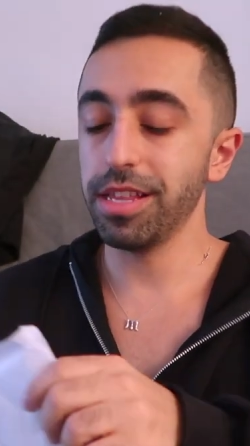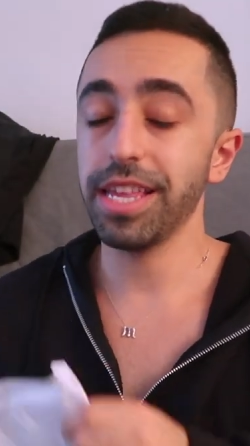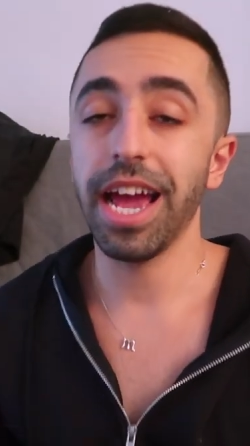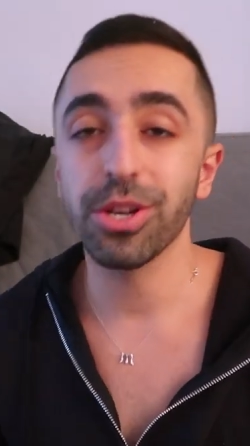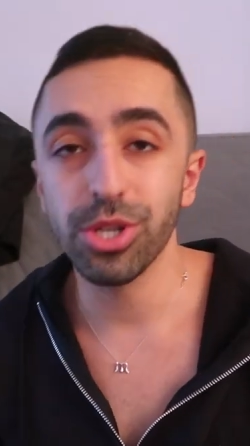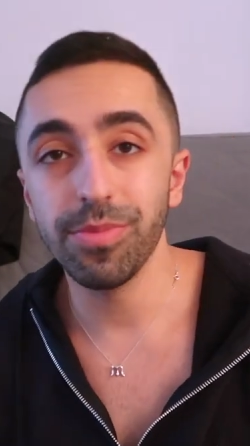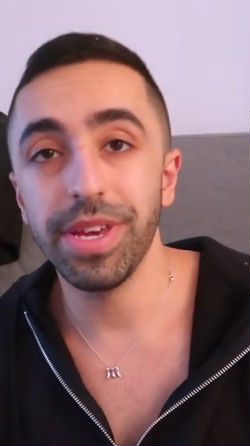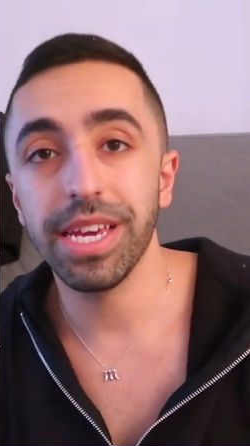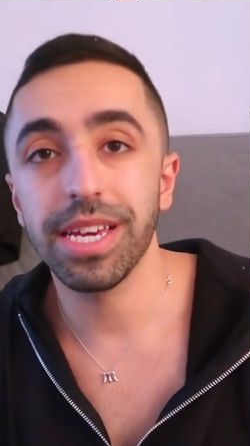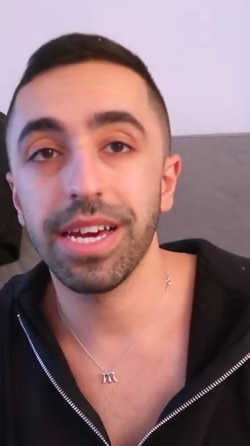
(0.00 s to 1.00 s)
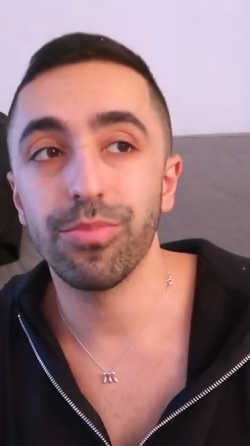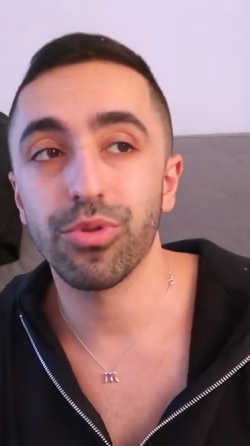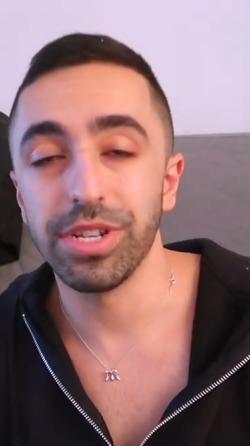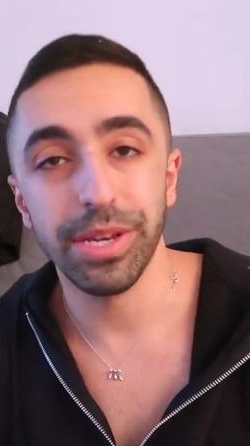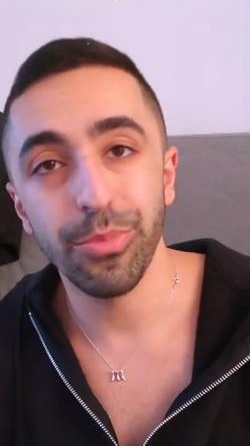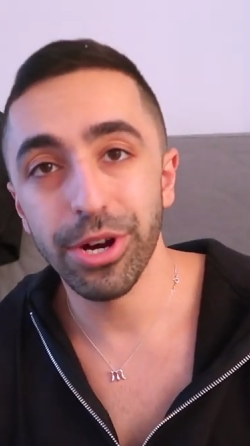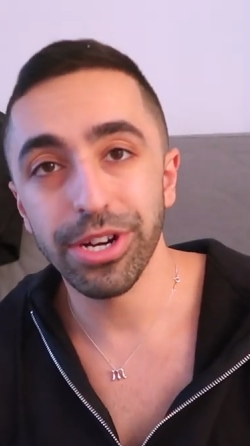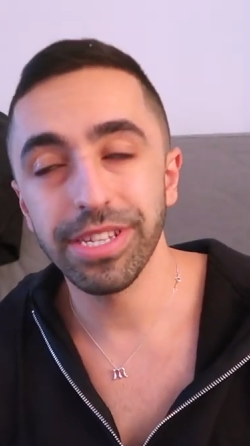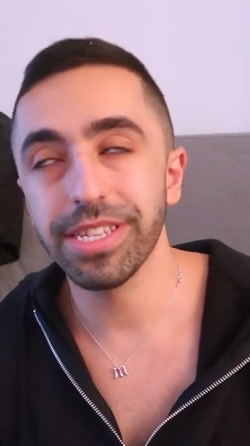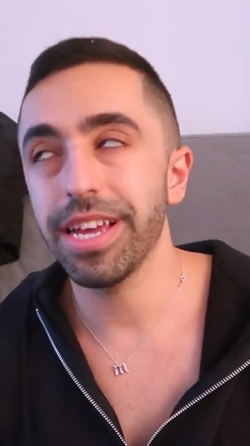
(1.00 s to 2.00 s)
they actually make protein
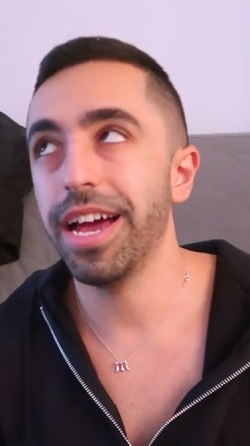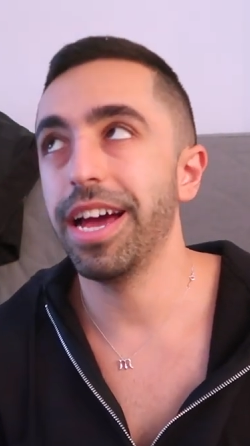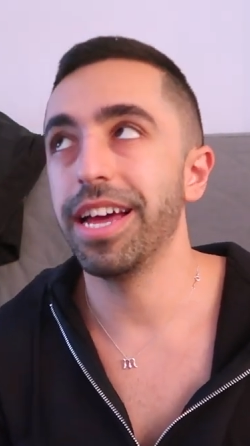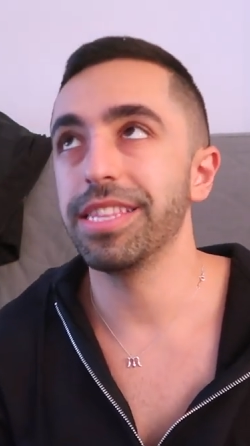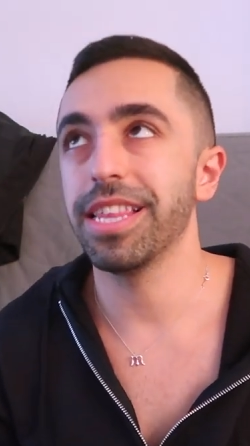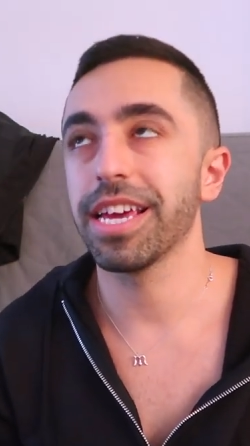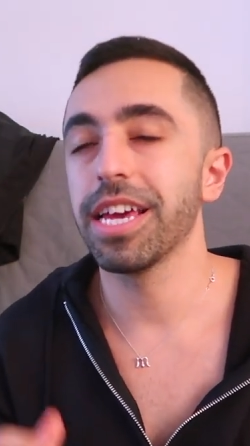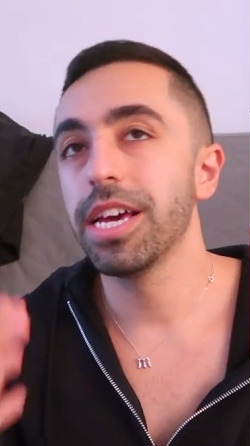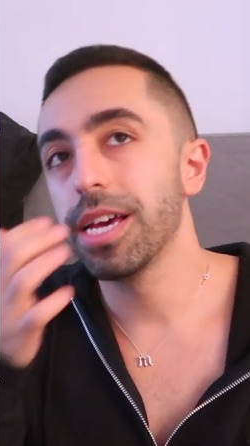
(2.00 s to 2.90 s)
bars, and like